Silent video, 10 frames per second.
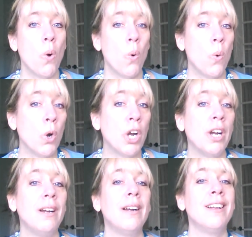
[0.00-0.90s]

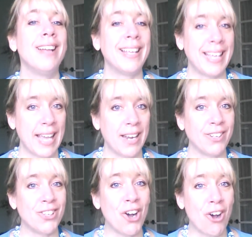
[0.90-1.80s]
or
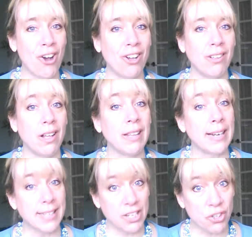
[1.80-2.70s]
again, call a
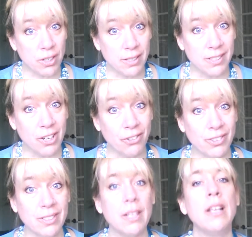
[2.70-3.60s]
lactation
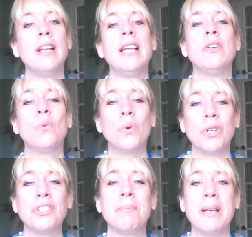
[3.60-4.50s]
consultant in
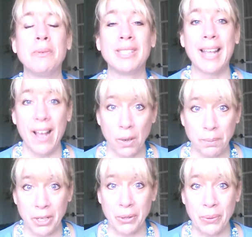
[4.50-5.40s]
order to be able to help
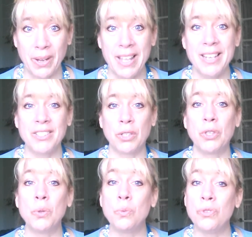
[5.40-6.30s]
you, so
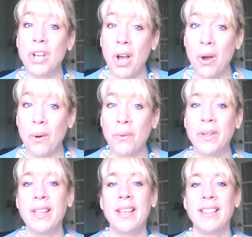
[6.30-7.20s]
you
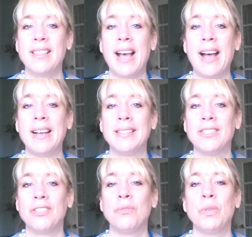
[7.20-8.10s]
know
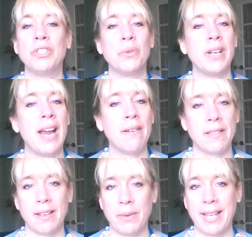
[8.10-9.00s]
that we're doing
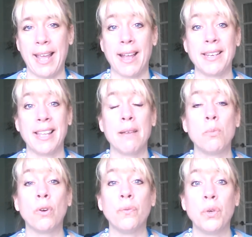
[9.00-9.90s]
everything we can to get
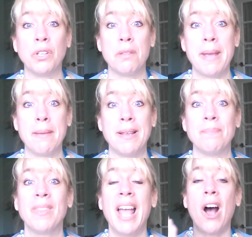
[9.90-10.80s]
more food into the baby.
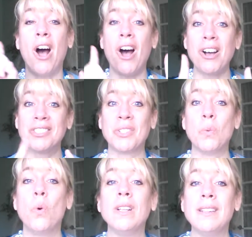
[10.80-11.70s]
Also,
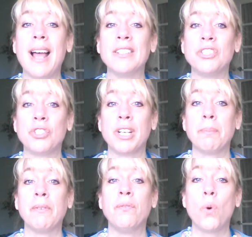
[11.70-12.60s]
one last trick
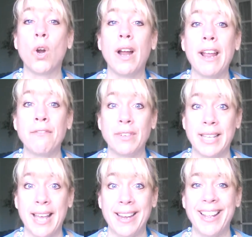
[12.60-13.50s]
before I
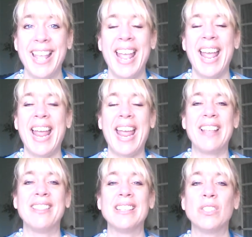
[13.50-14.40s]
forget,
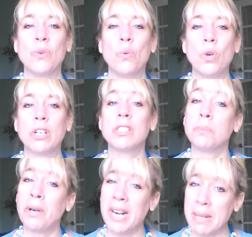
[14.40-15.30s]
and this works
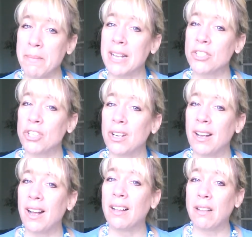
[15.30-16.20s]
pretty much
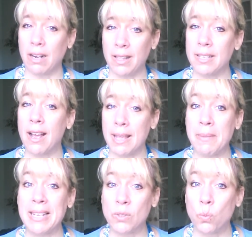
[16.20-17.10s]
a lot of the time
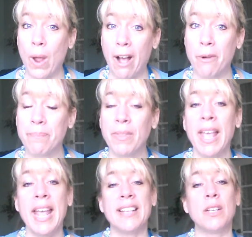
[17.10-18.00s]
as well,
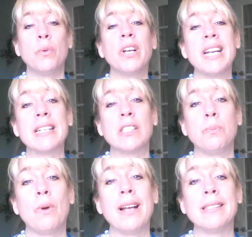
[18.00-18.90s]
is that we're going to
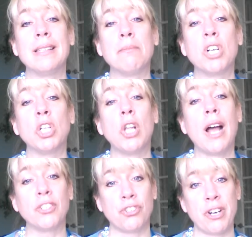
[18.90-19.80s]
express some
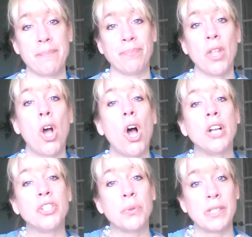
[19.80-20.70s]
colostrum
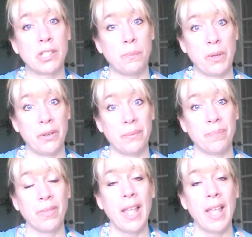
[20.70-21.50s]
onto a spoon.